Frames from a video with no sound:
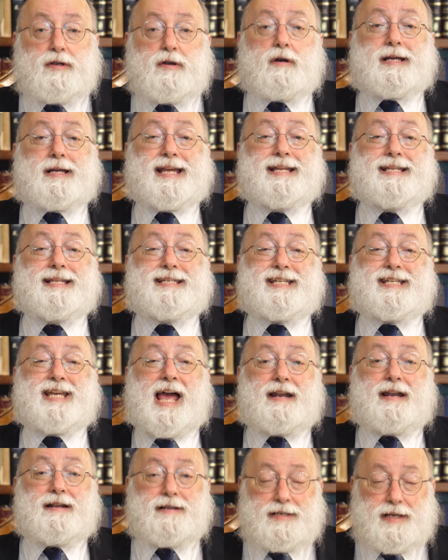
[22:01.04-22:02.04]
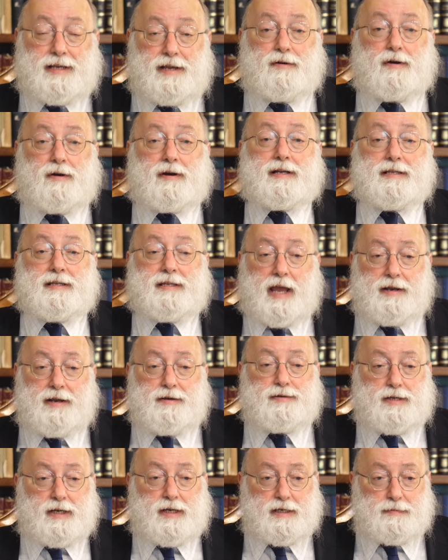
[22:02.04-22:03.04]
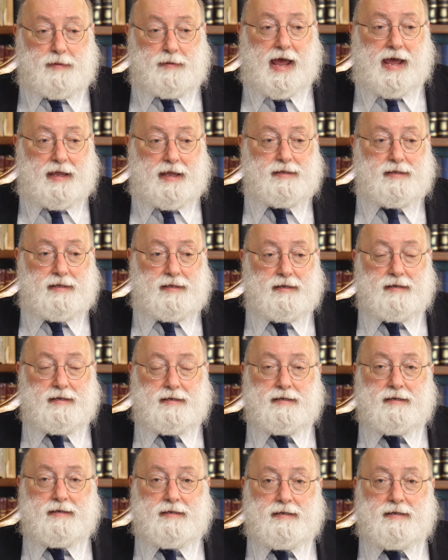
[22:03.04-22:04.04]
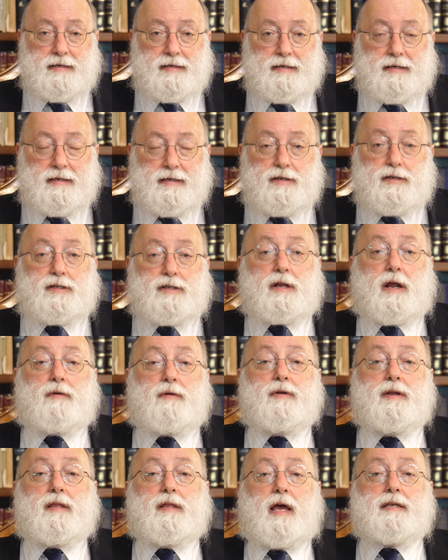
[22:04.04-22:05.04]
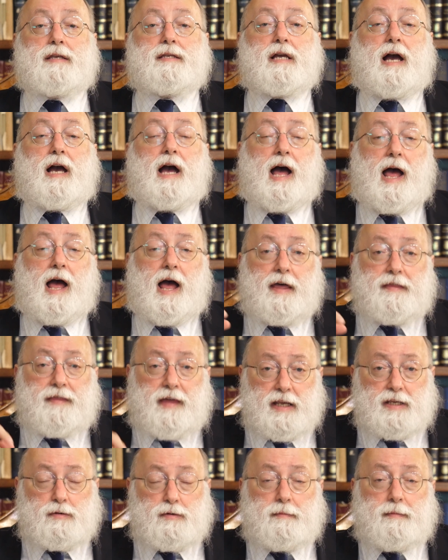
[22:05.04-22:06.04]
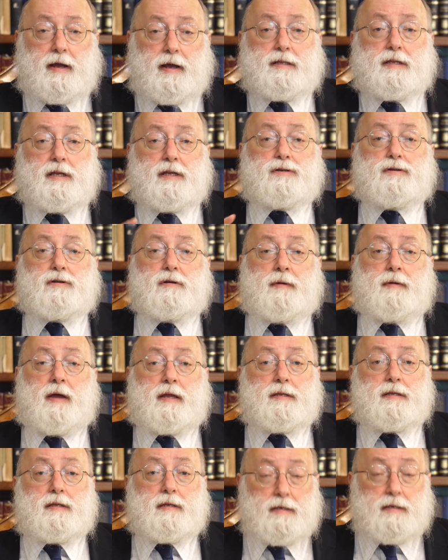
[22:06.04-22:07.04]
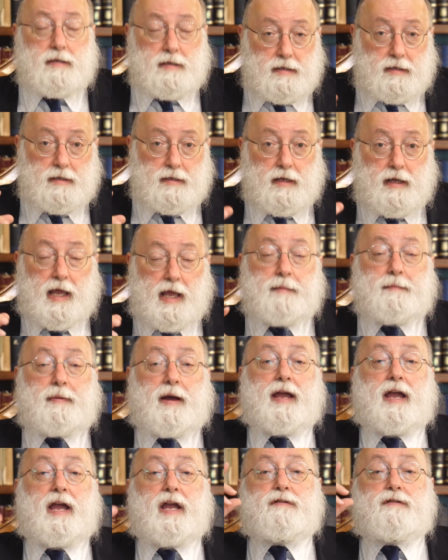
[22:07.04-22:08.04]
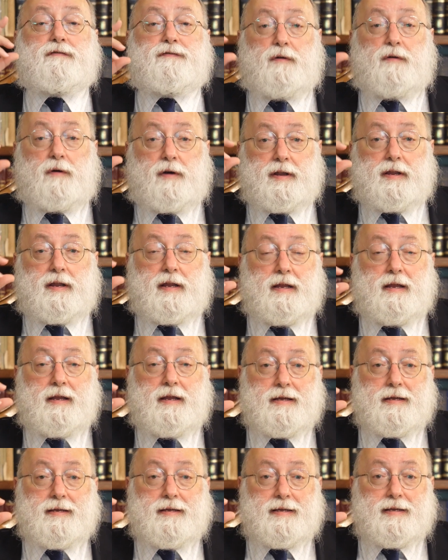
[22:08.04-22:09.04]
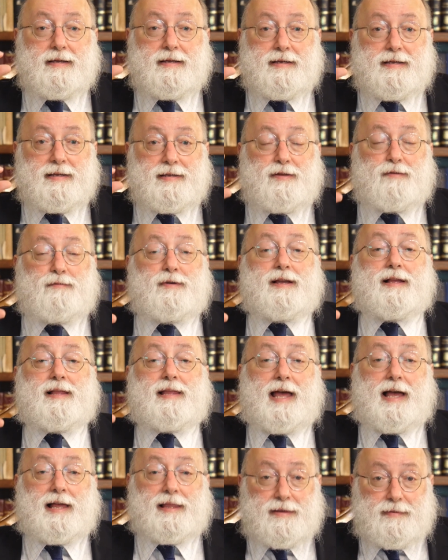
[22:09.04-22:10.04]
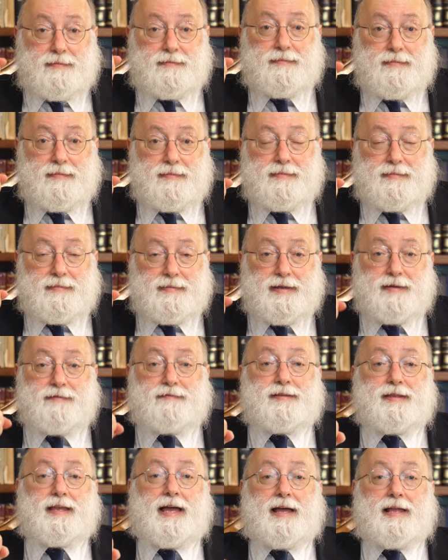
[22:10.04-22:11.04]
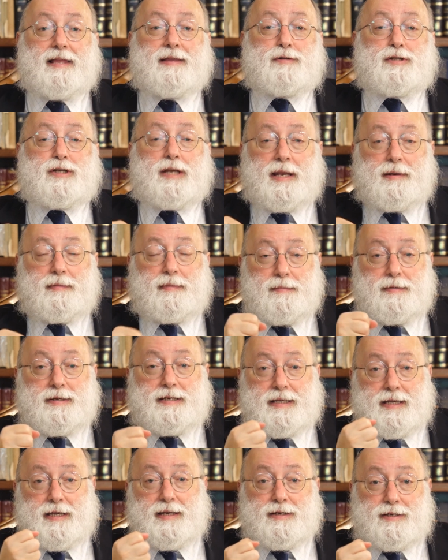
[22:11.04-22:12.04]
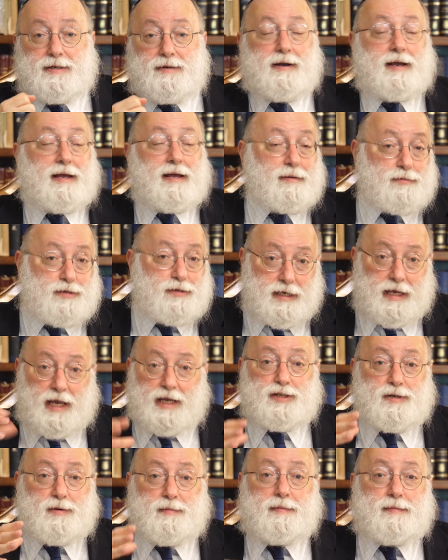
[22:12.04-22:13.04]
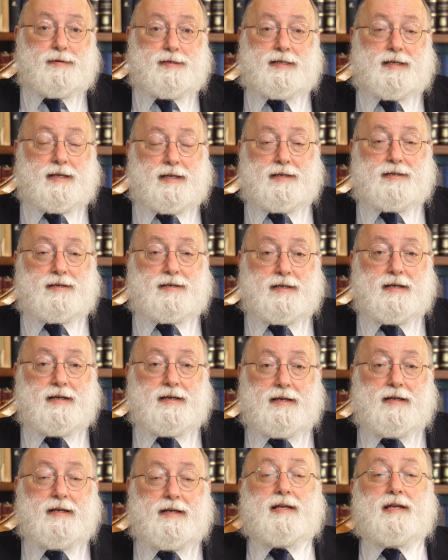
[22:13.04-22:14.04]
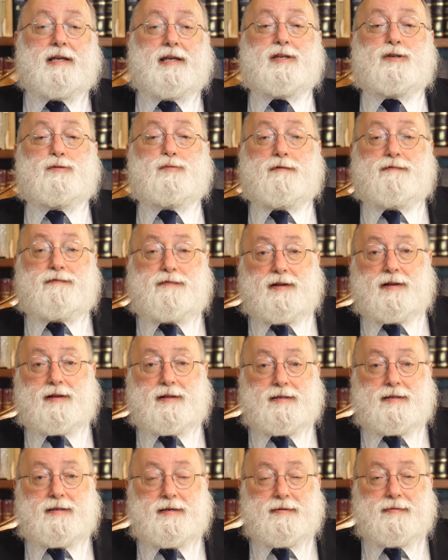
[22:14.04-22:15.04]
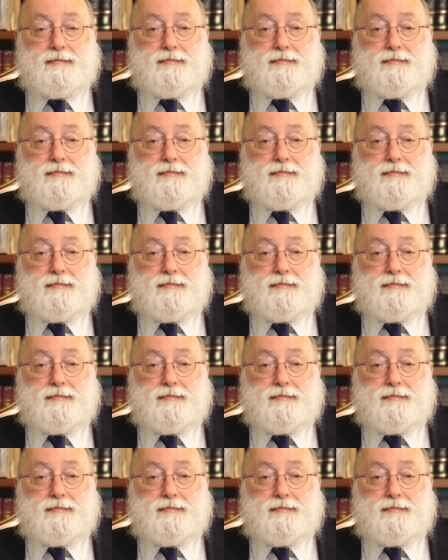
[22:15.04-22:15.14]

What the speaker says: your channels and your containers expand, you start realizing, that's what my teacher meant. And by age 40, the real Helam, even the Helam Sheinu B'Mitzias or Helam Sheyesh B'Mitzias, is revealed.